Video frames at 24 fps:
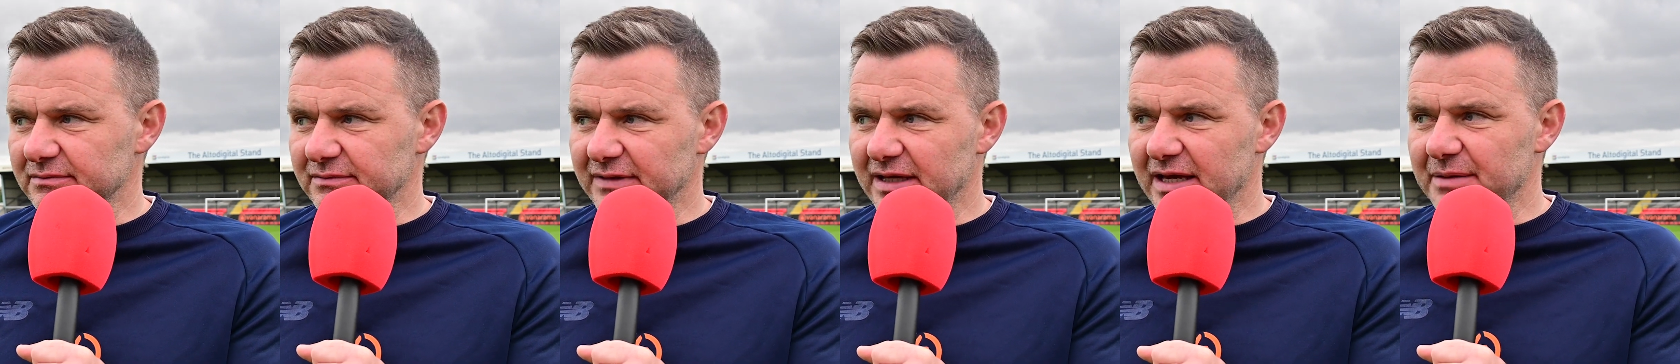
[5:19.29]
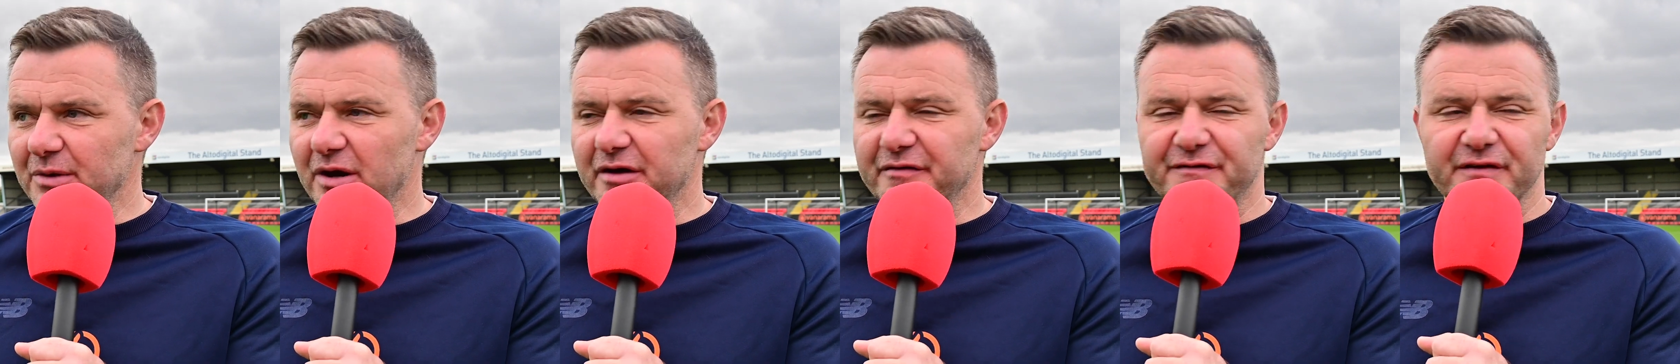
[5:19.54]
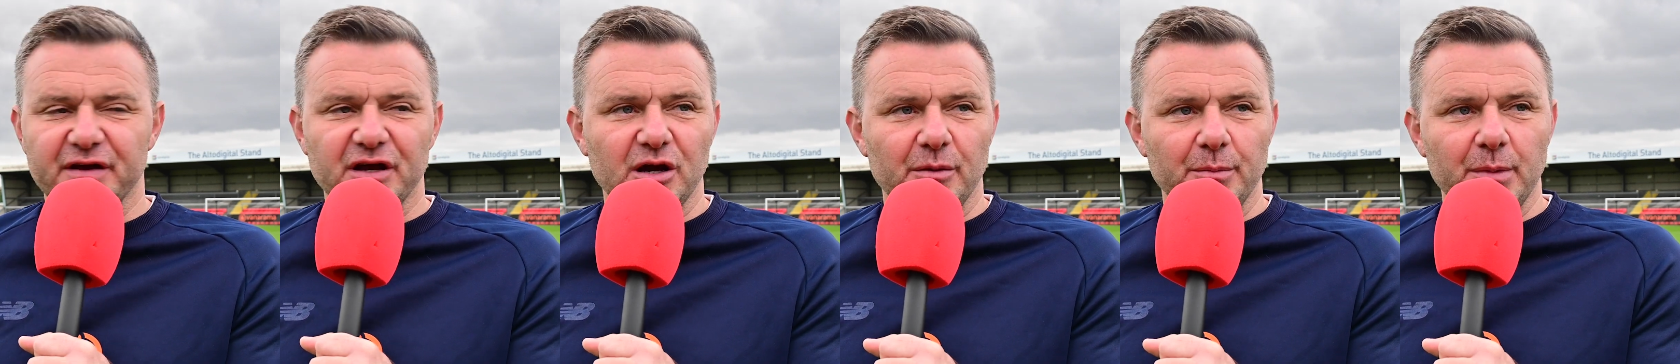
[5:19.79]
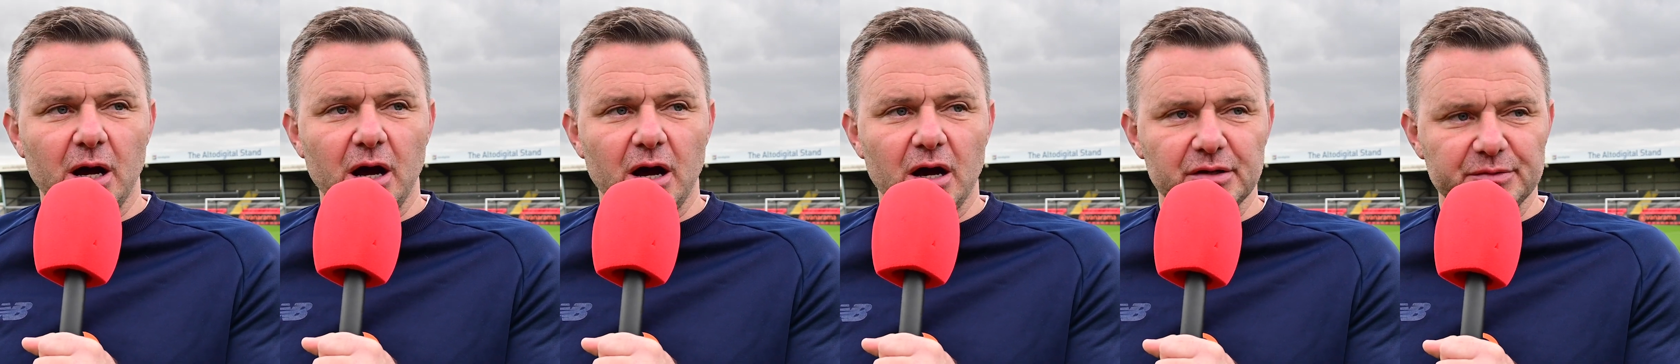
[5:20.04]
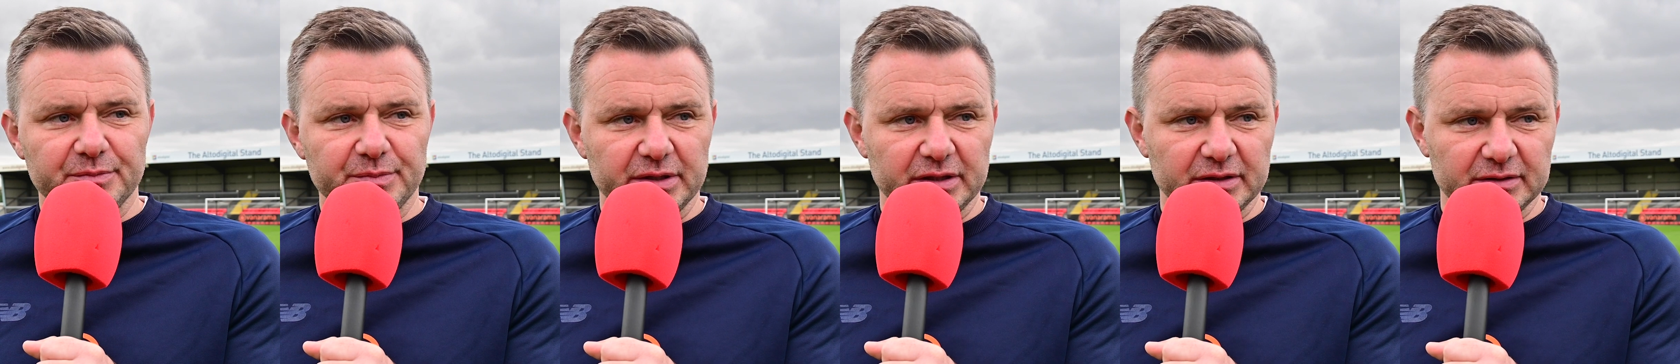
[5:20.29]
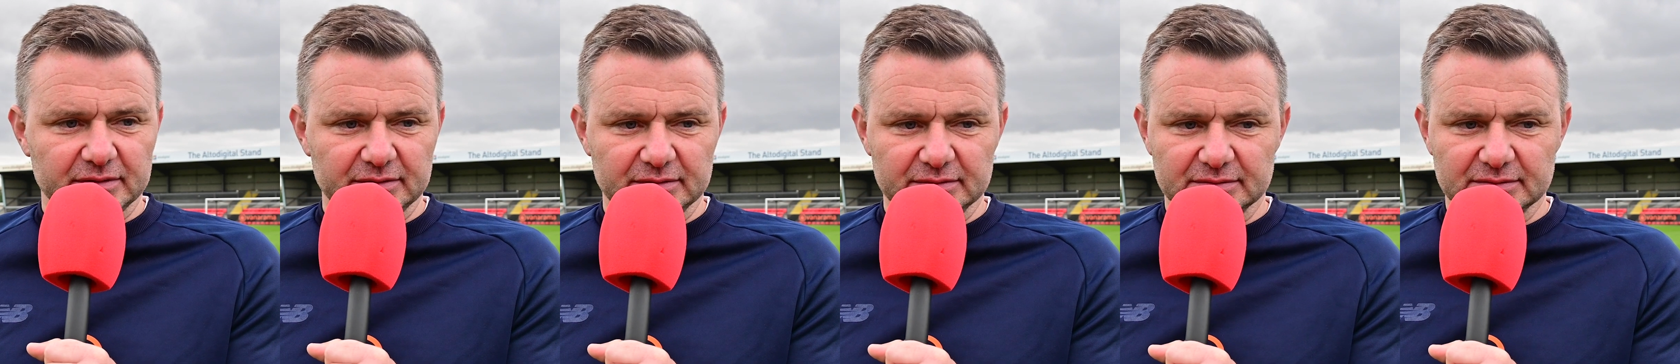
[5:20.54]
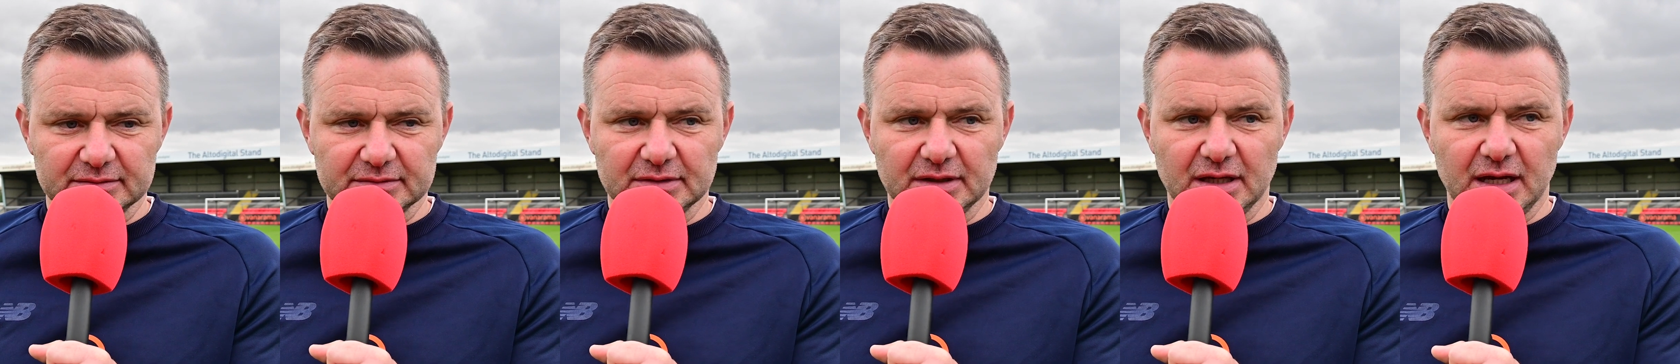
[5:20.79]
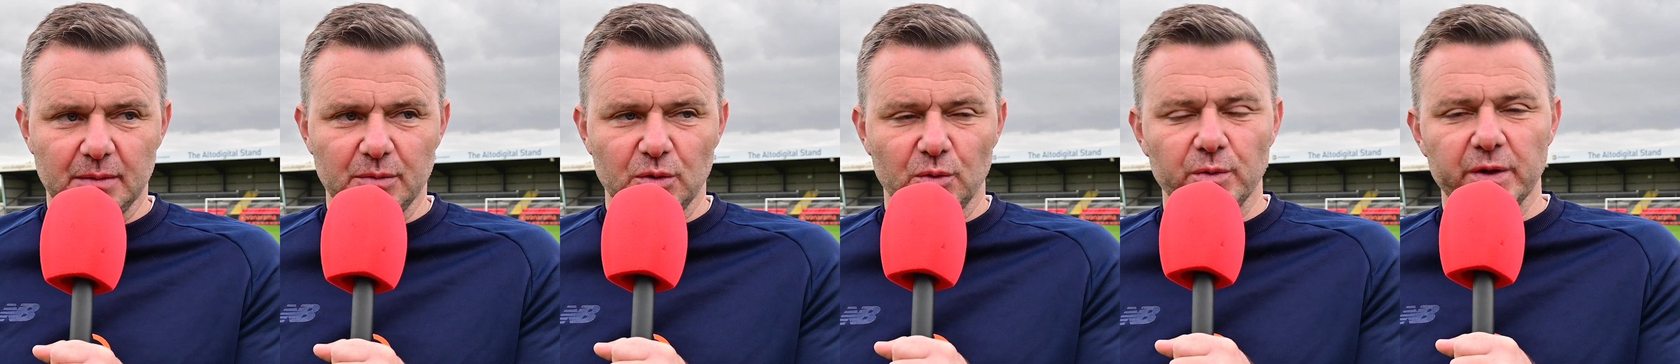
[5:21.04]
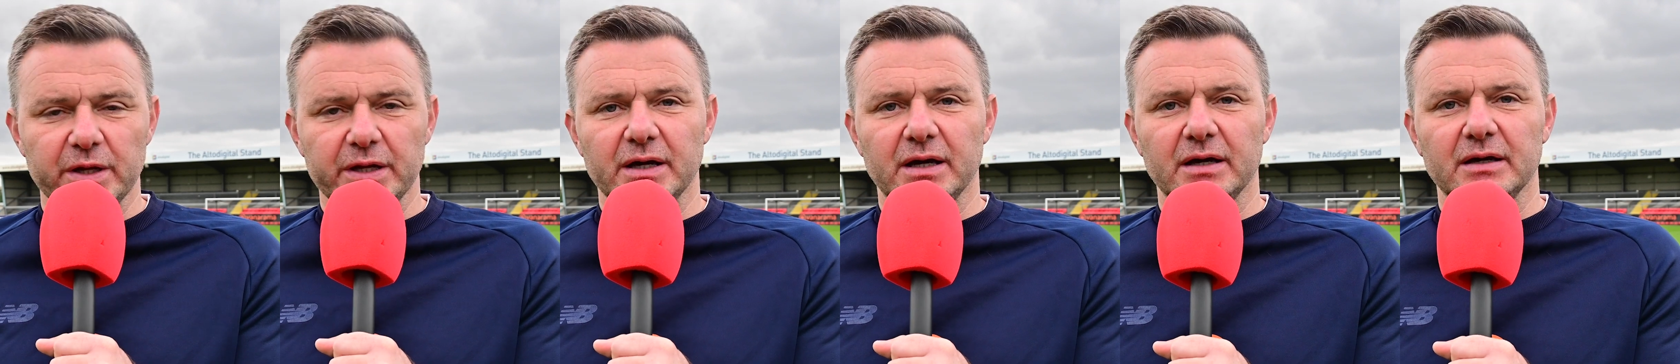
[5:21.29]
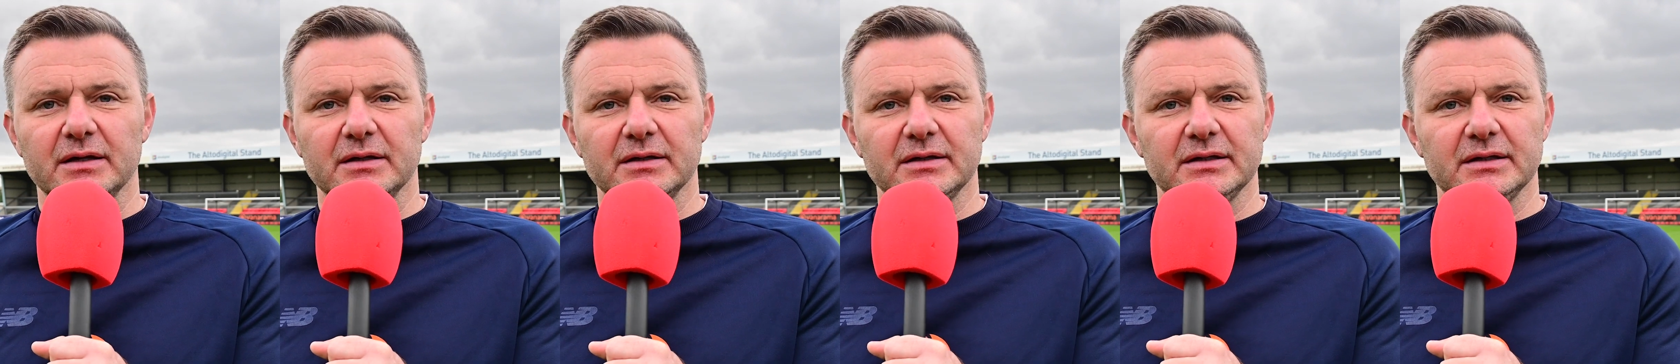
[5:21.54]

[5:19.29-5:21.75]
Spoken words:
they might think I'm hard, but I'm a winner.